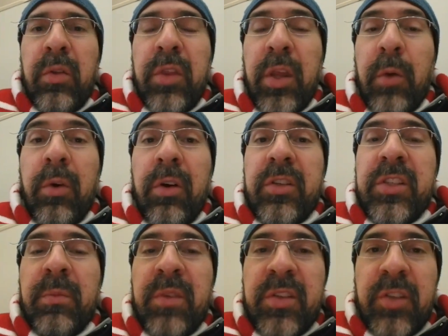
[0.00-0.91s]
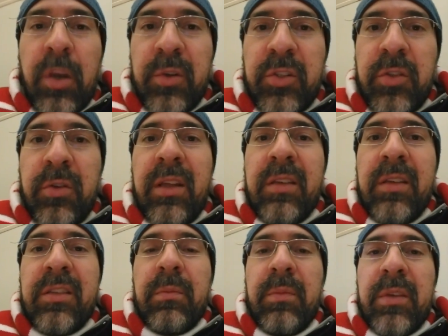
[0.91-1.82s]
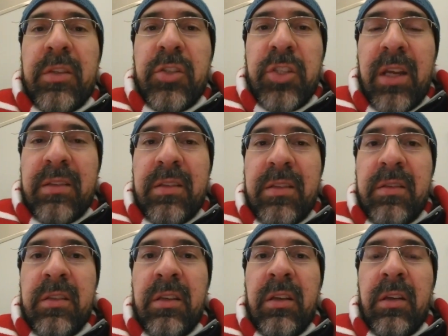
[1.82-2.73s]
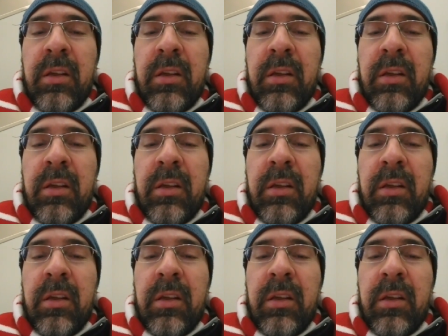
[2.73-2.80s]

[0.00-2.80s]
there were some missed opportunities, some missed chances,